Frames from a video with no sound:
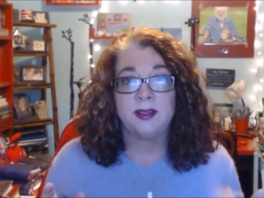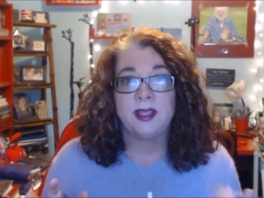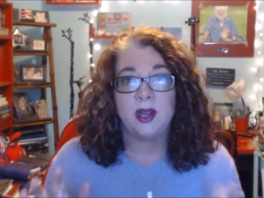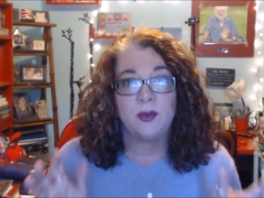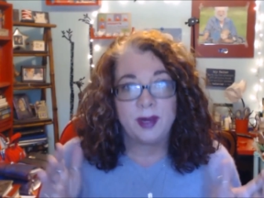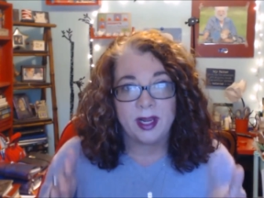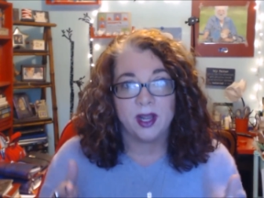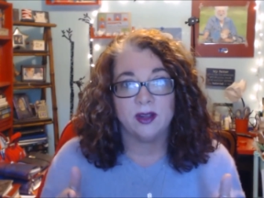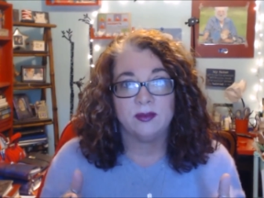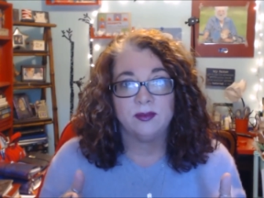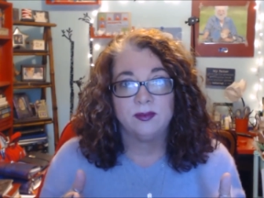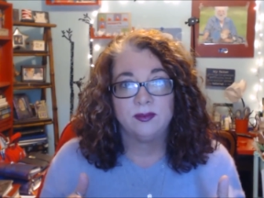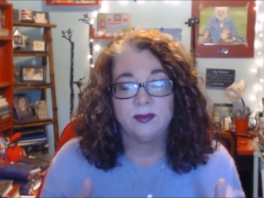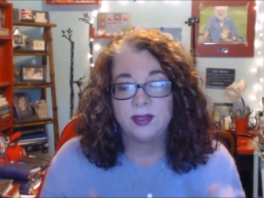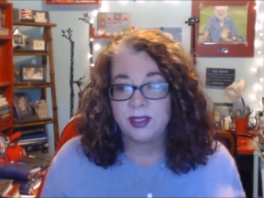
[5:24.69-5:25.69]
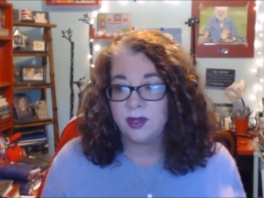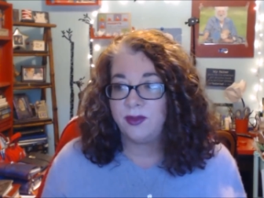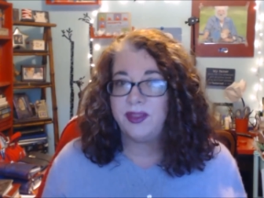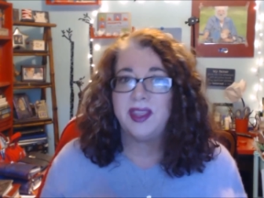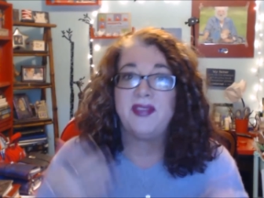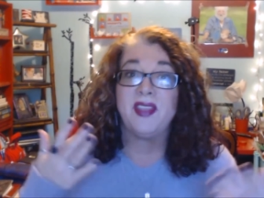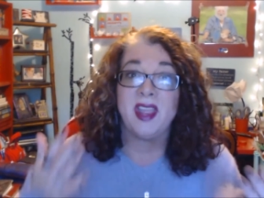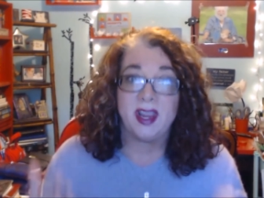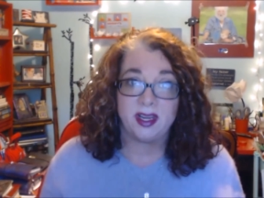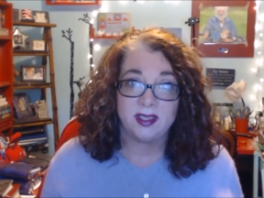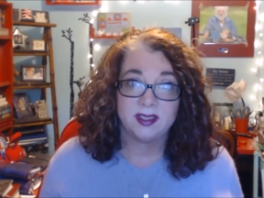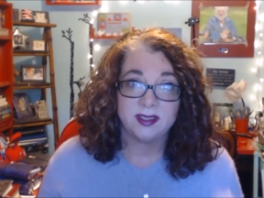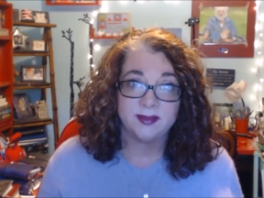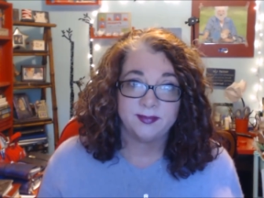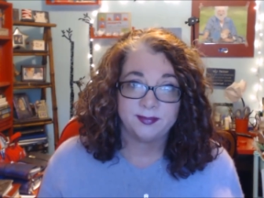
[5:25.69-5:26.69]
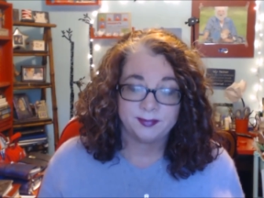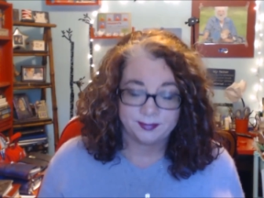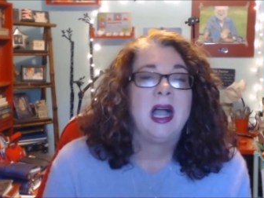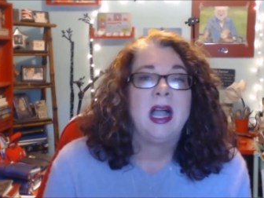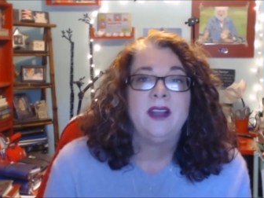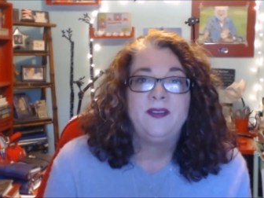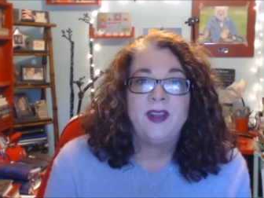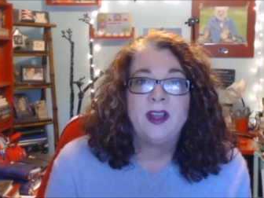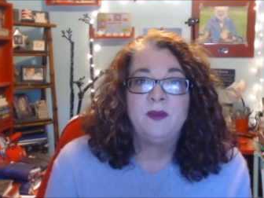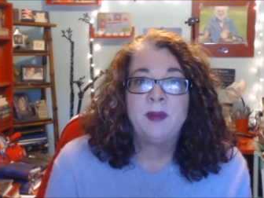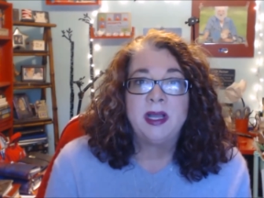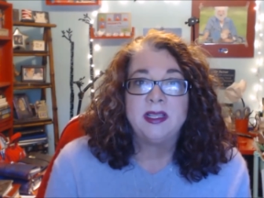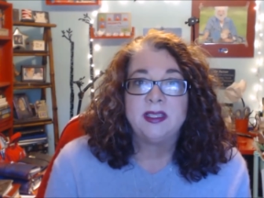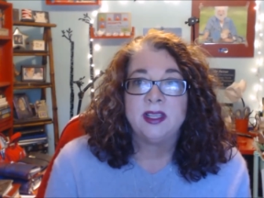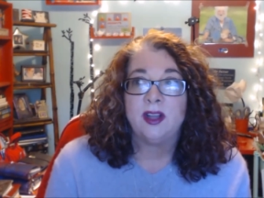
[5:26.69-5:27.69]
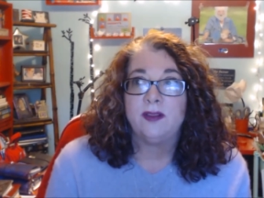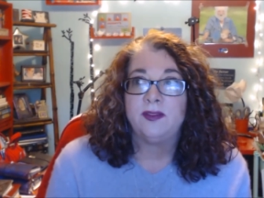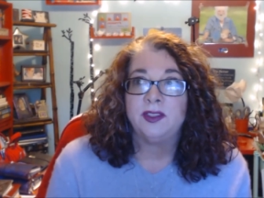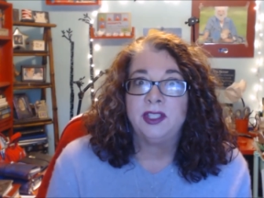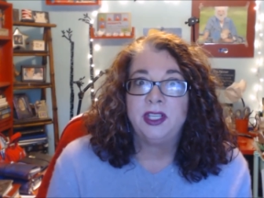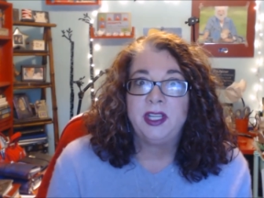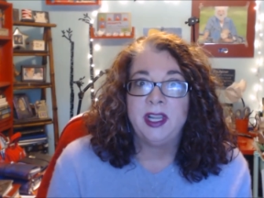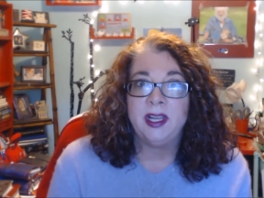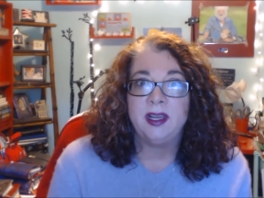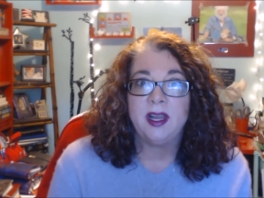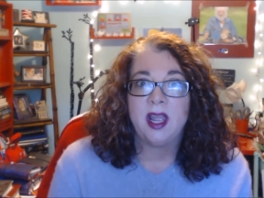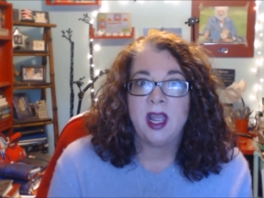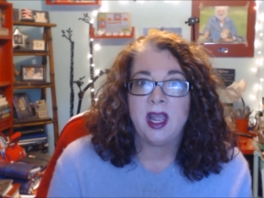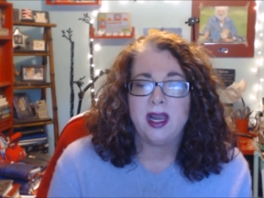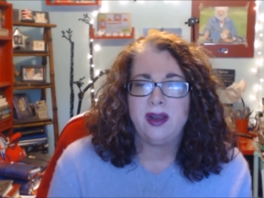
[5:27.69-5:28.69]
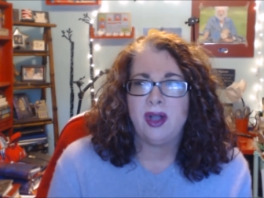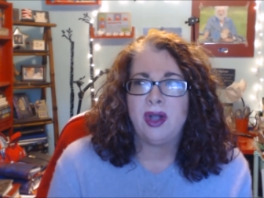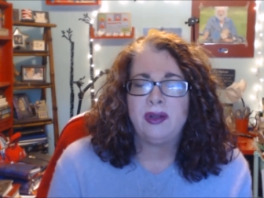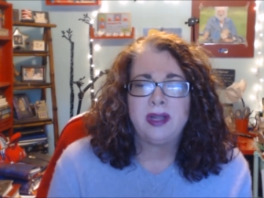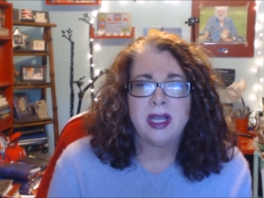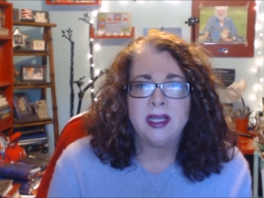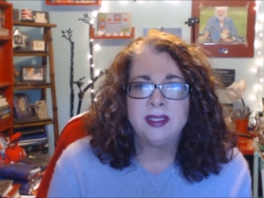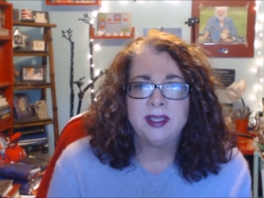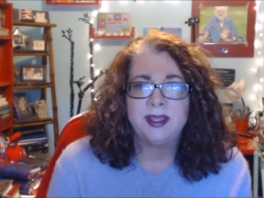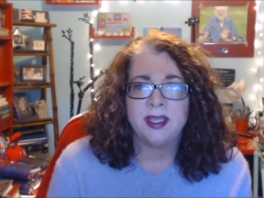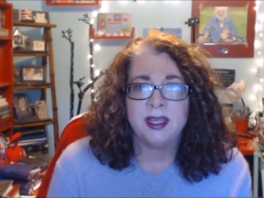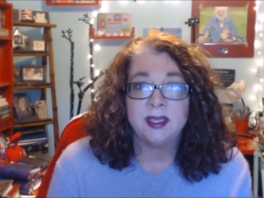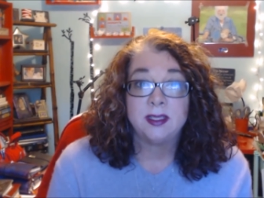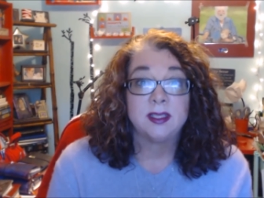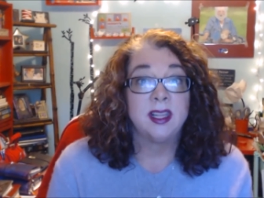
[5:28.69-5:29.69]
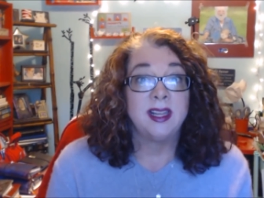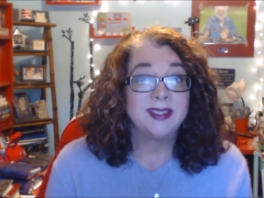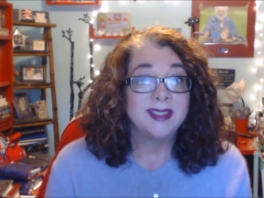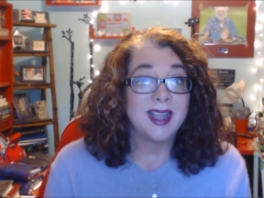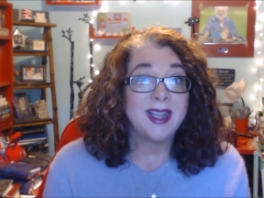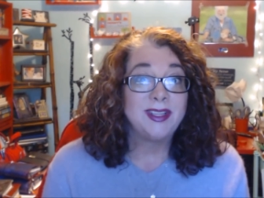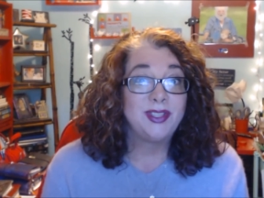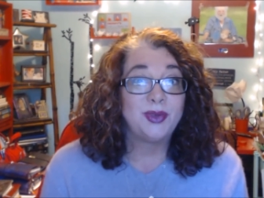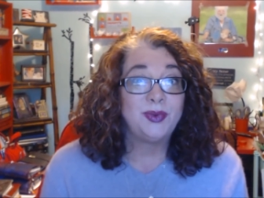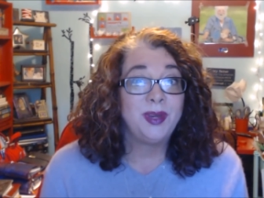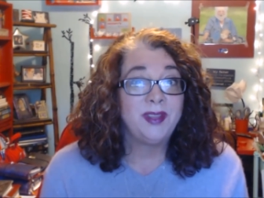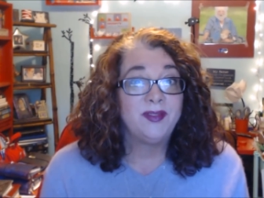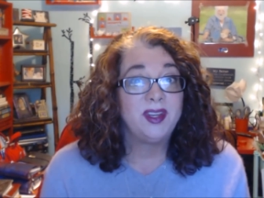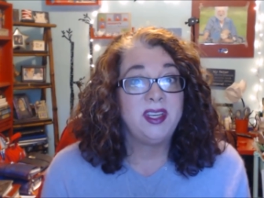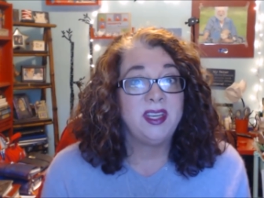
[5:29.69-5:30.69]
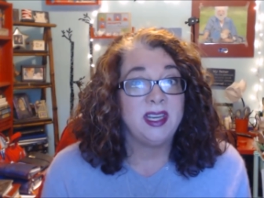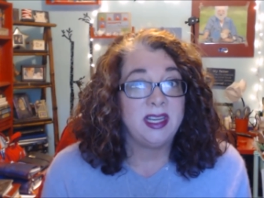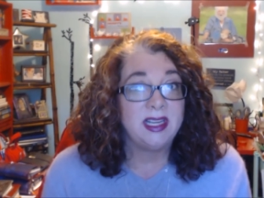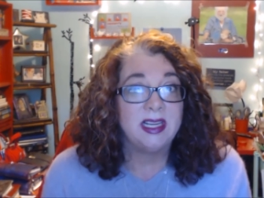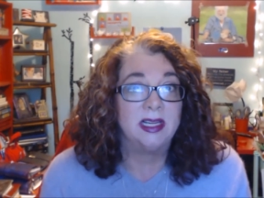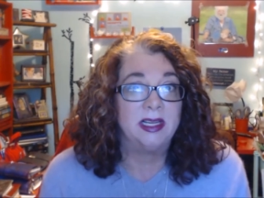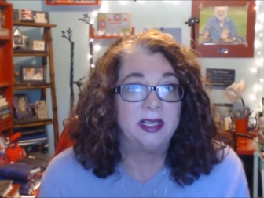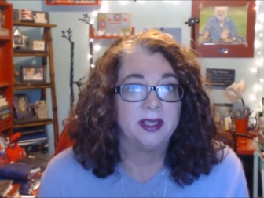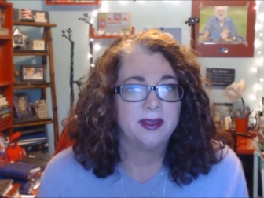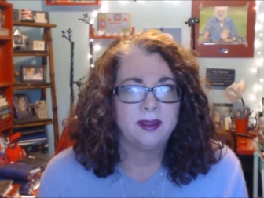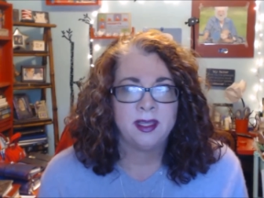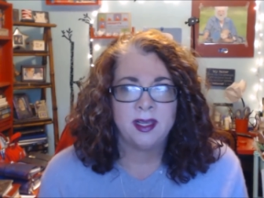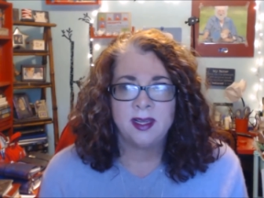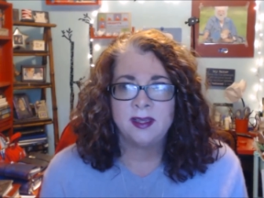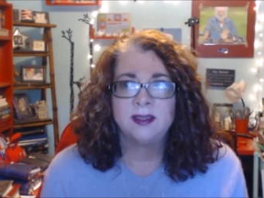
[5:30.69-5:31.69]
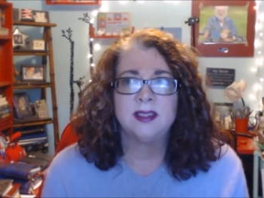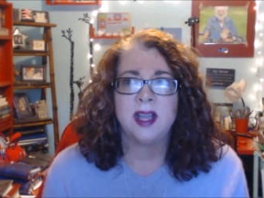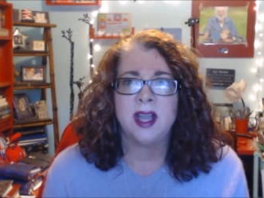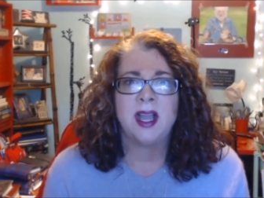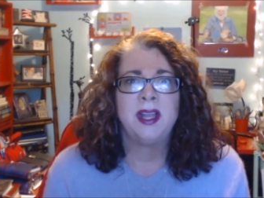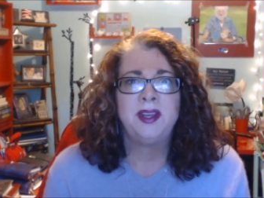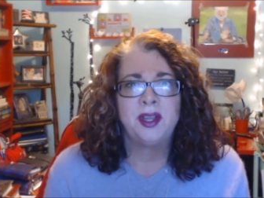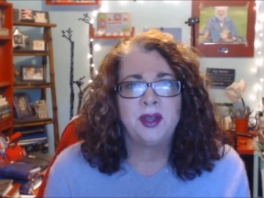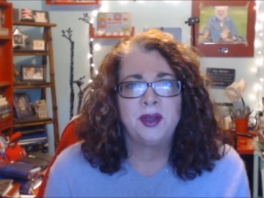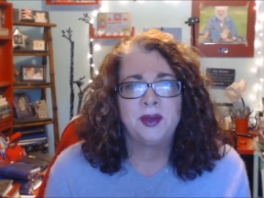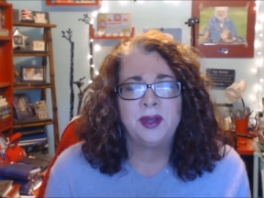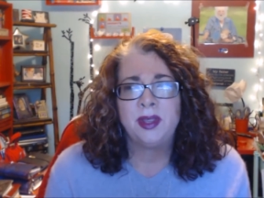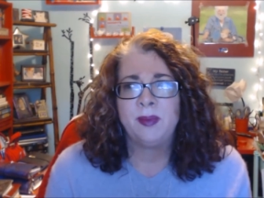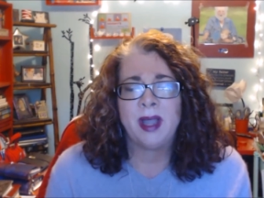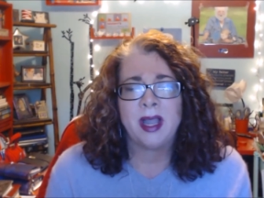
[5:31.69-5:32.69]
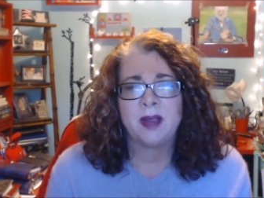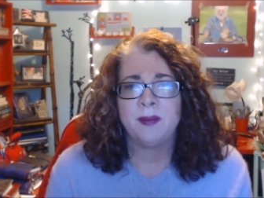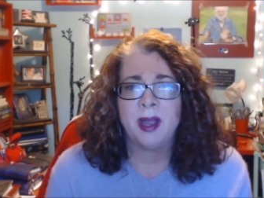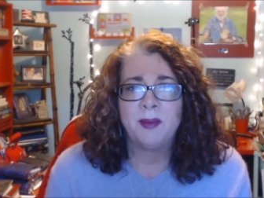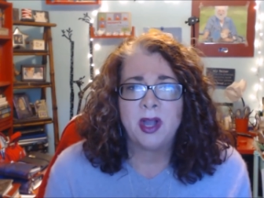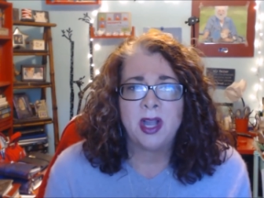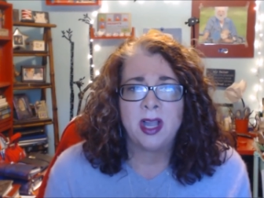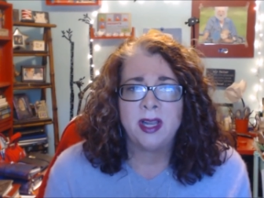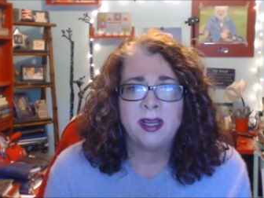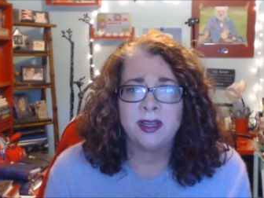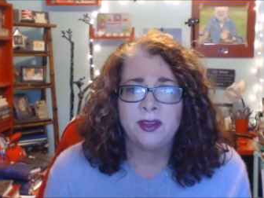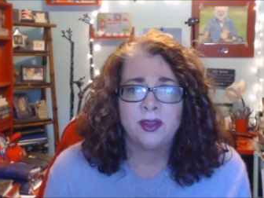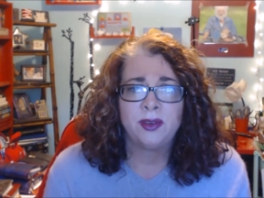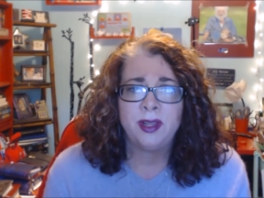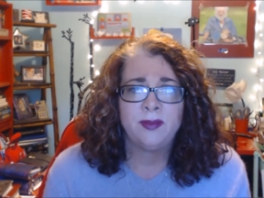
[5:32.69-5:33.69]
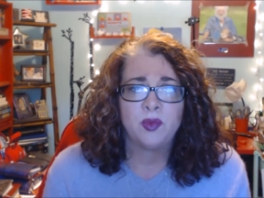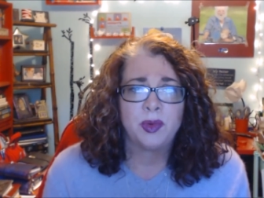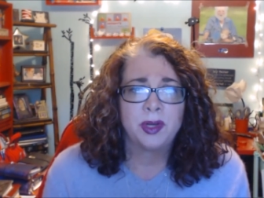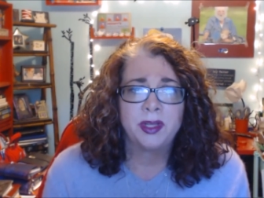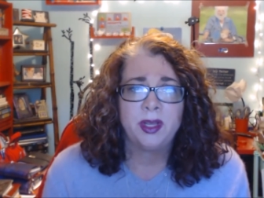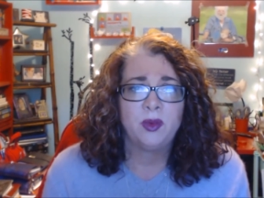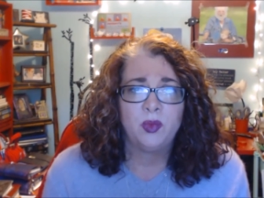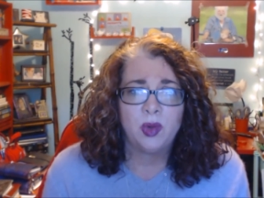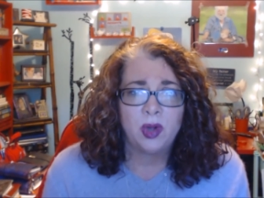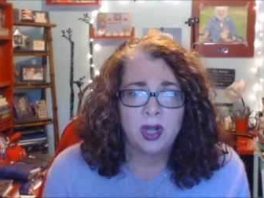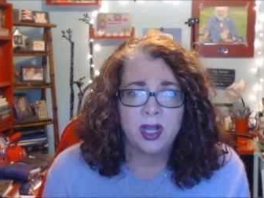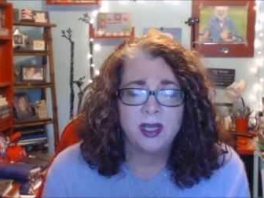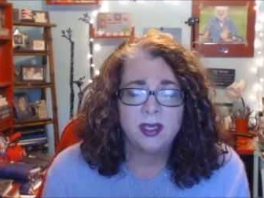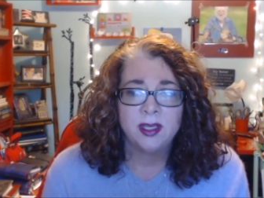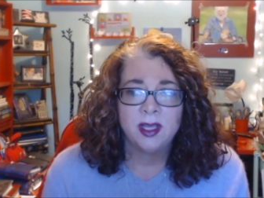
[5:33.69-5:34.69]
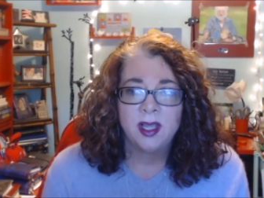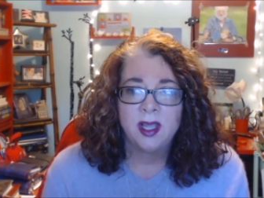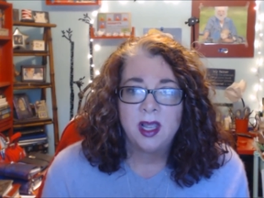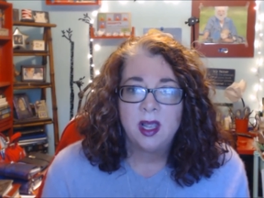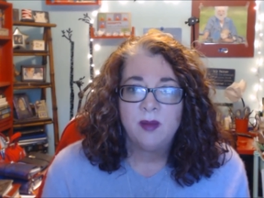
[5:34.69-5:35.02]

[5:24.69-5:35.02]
there we go. So the things. I found myself looking at all kinds of things, things I don't even need, things I know in the back of my mind I don't even really want,